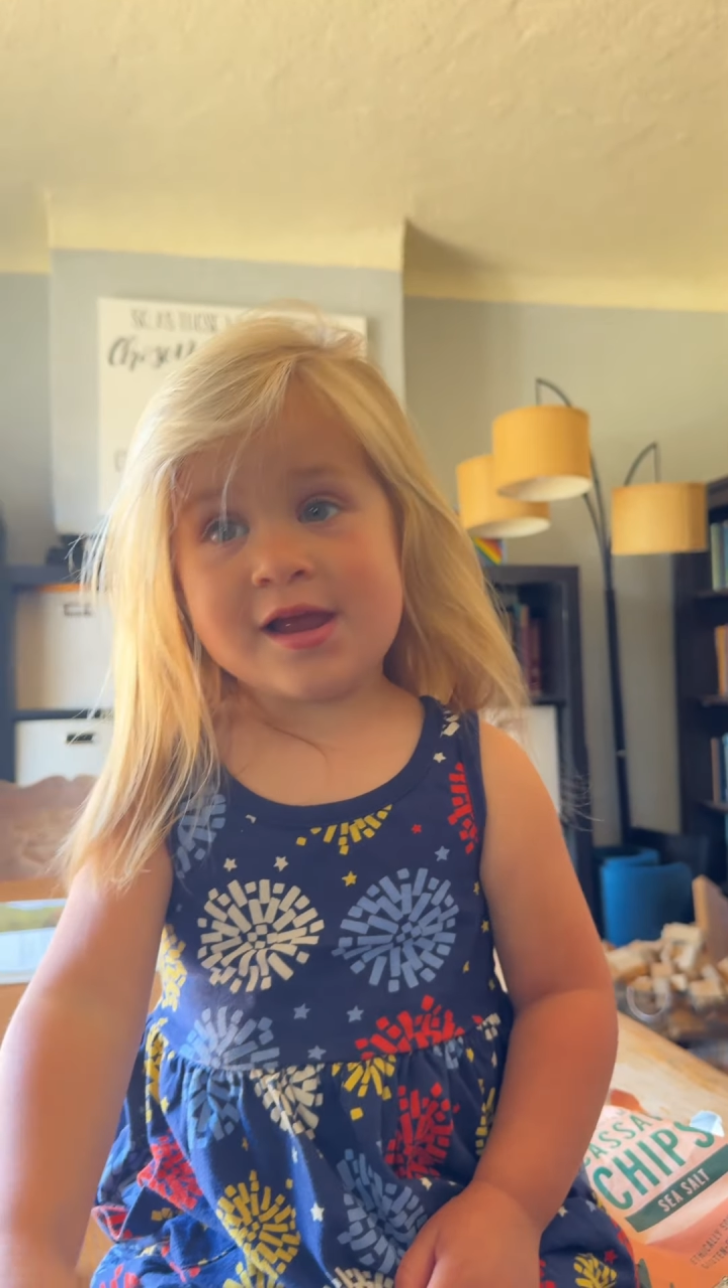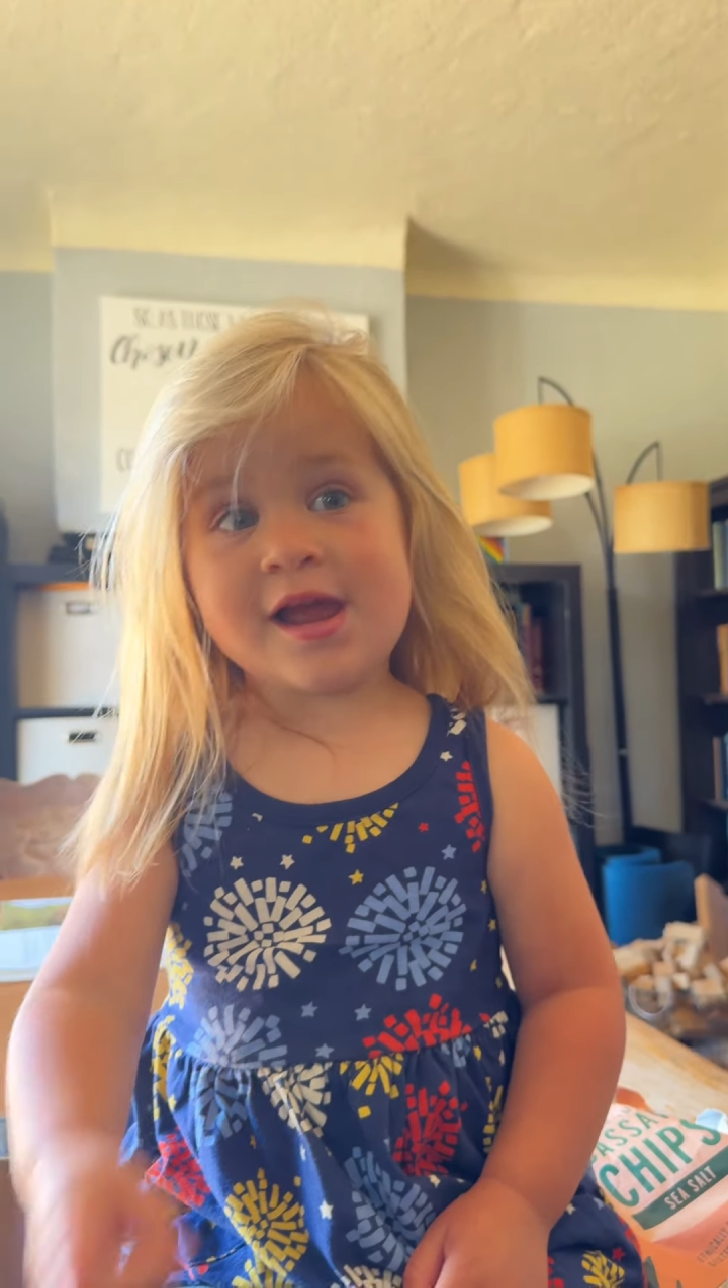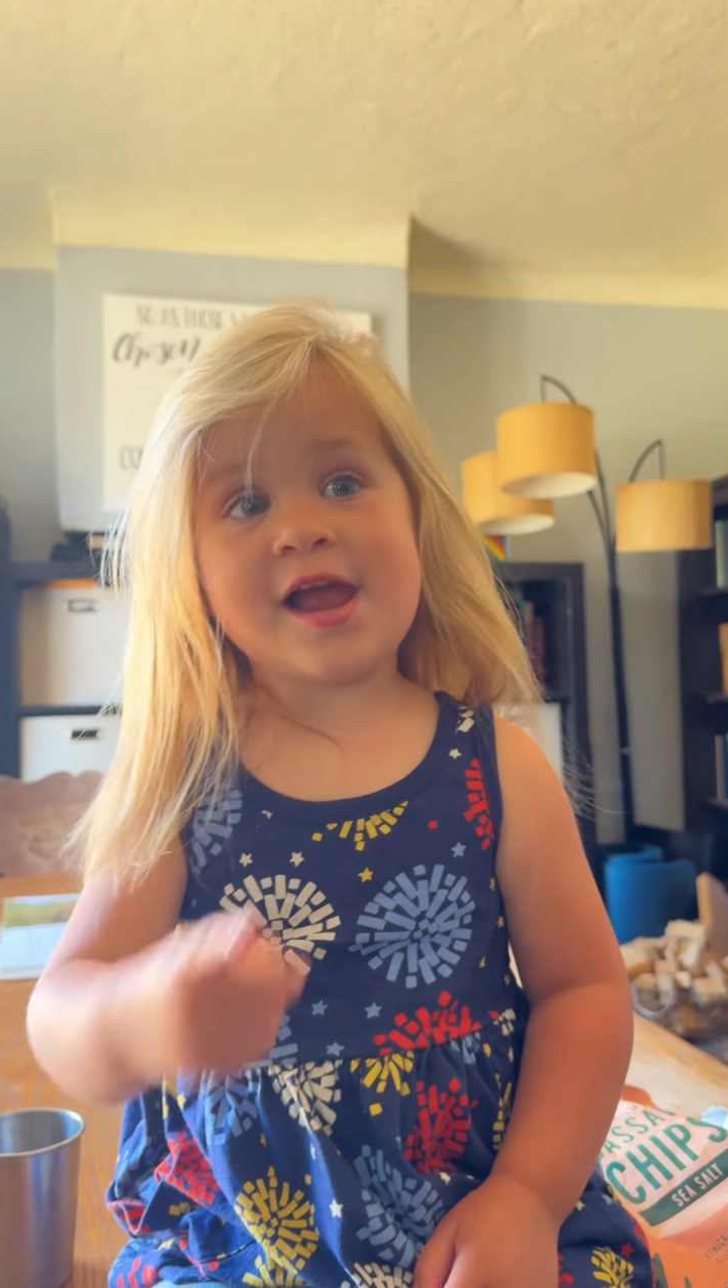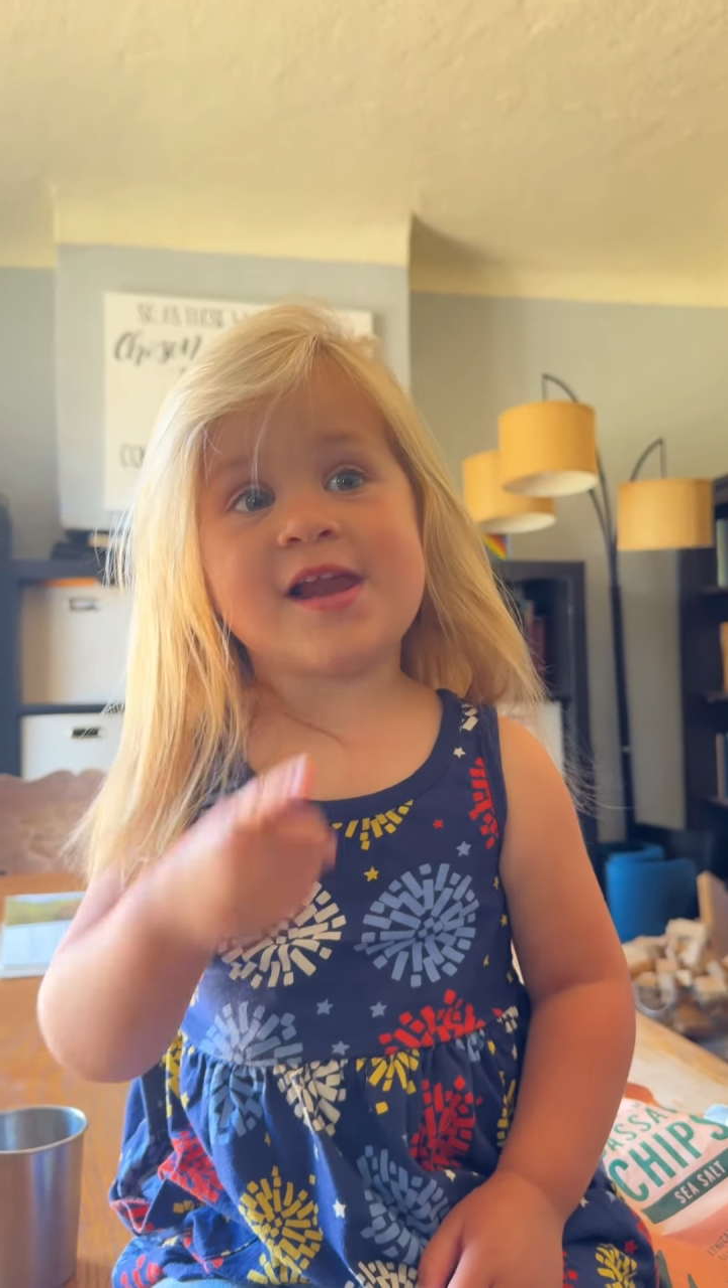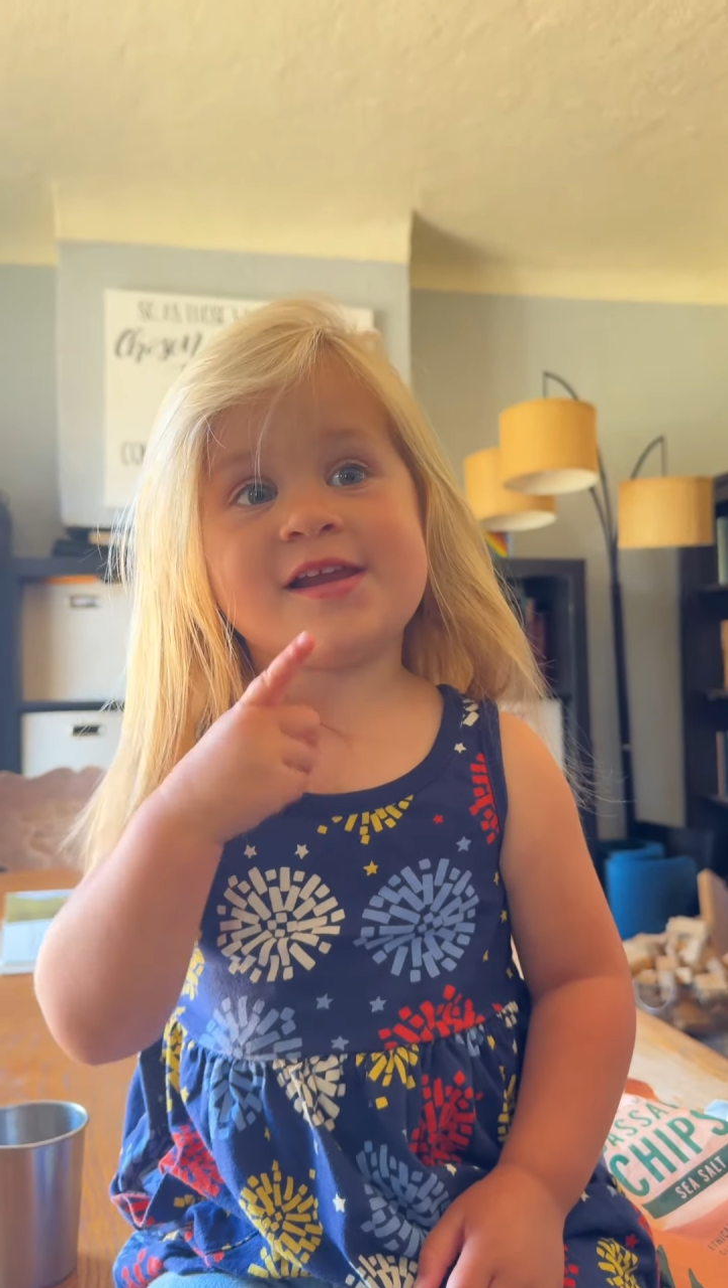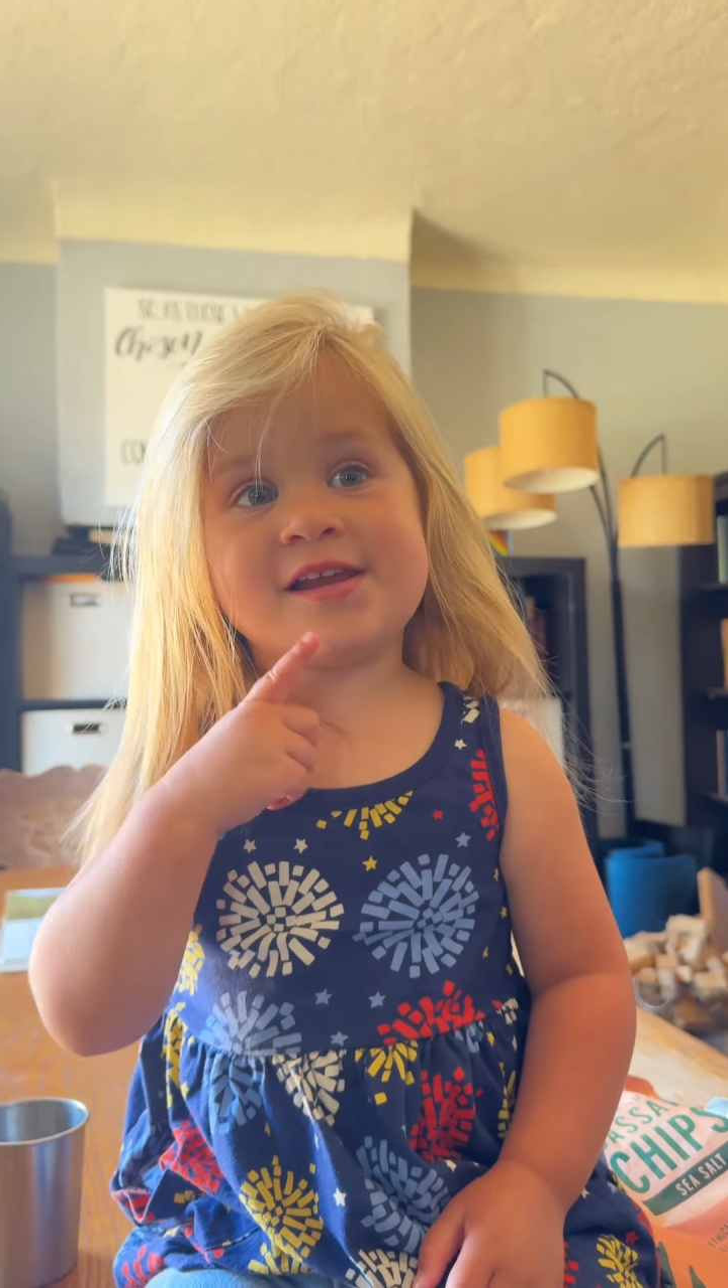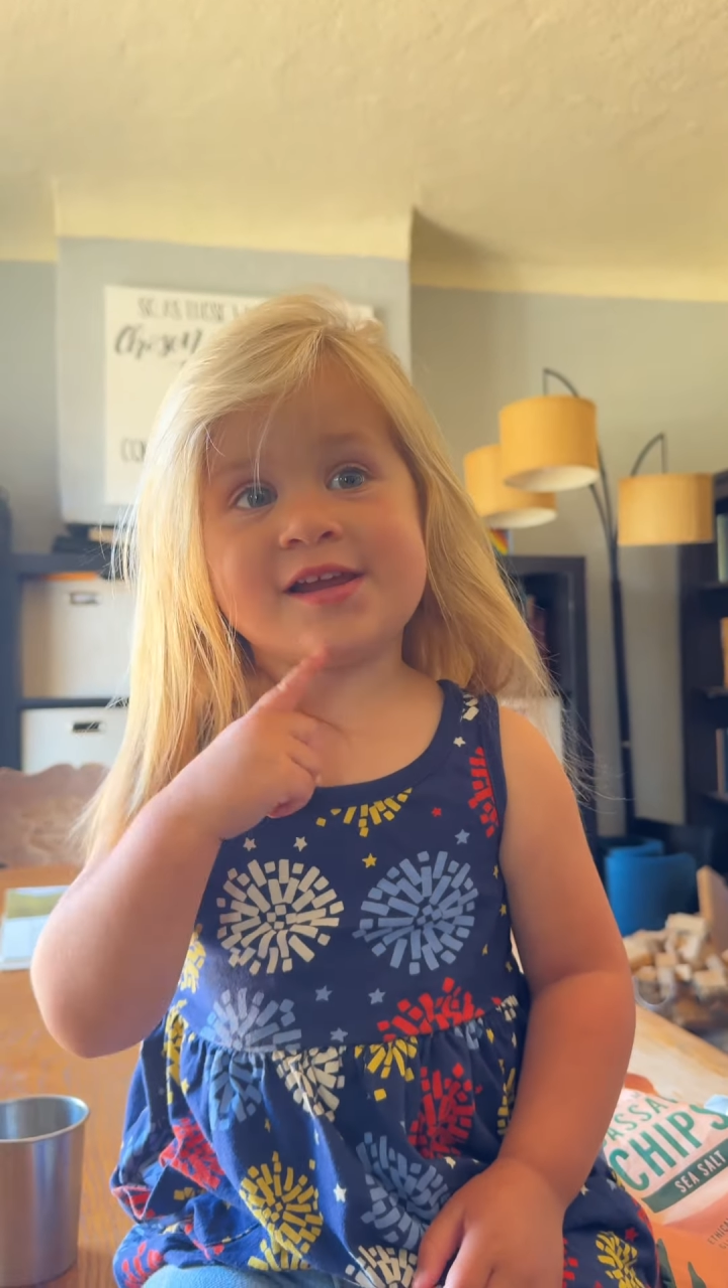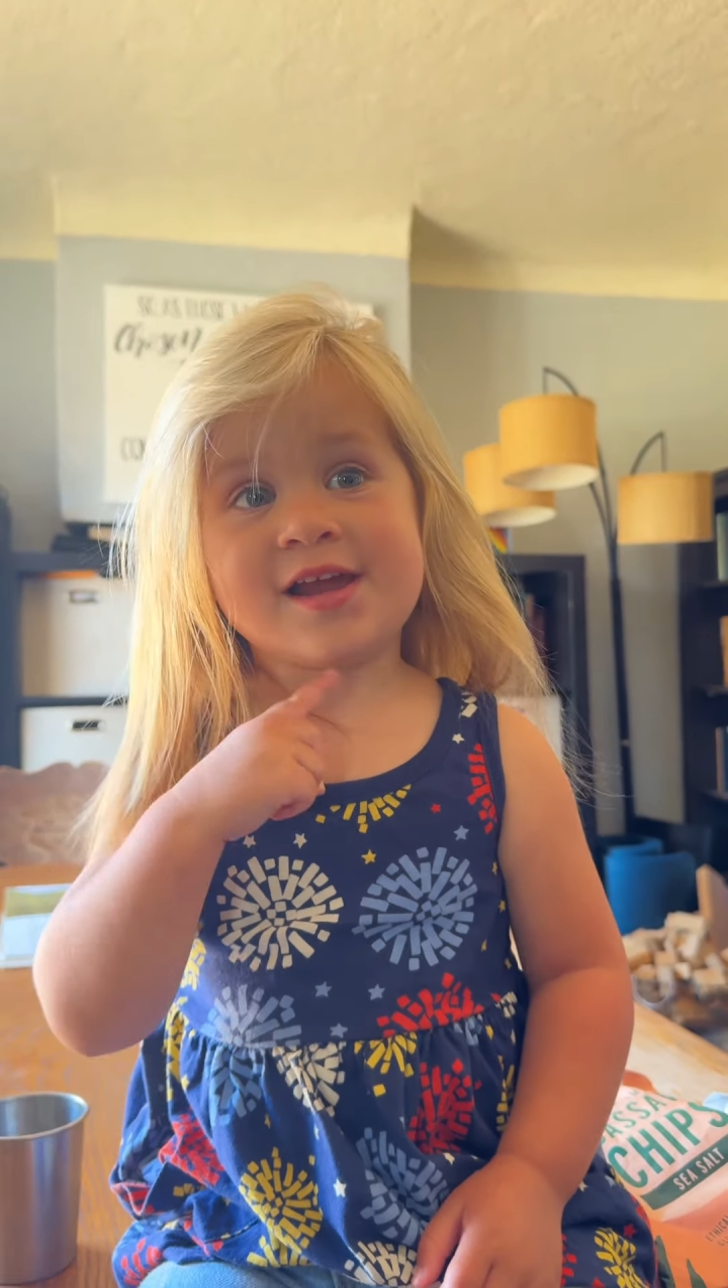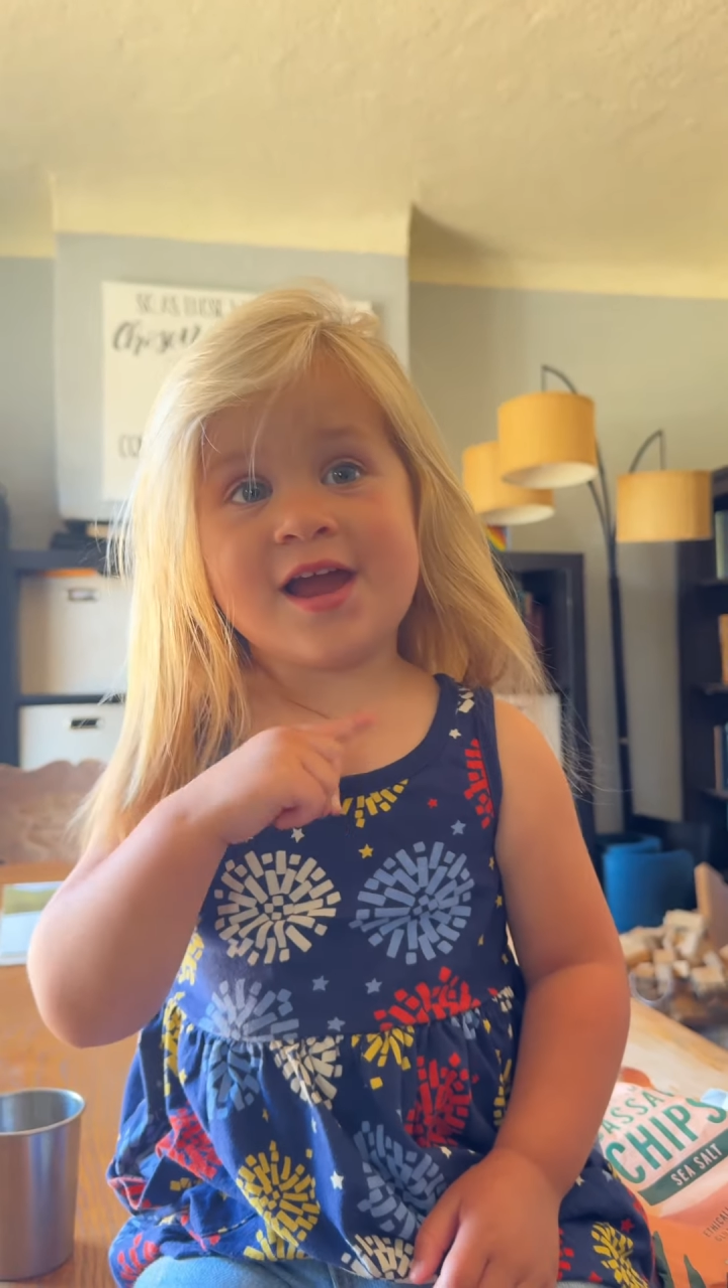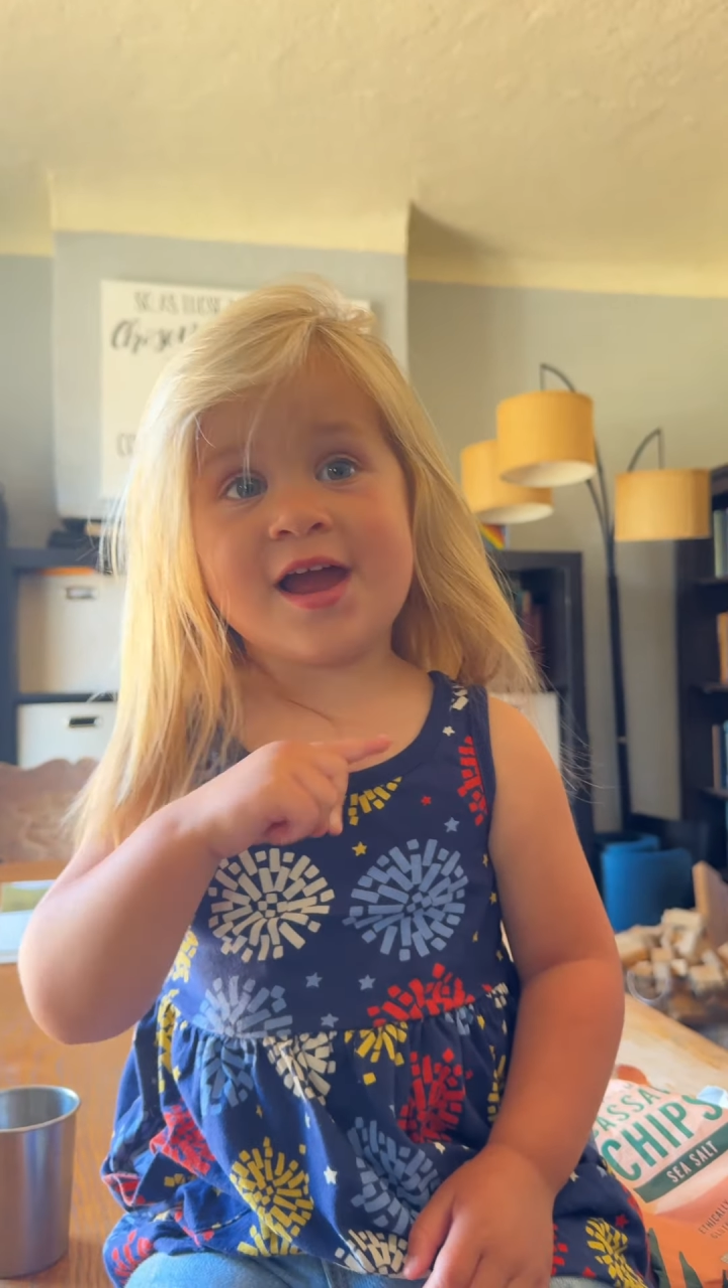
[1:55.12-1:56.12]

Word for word: Ellie.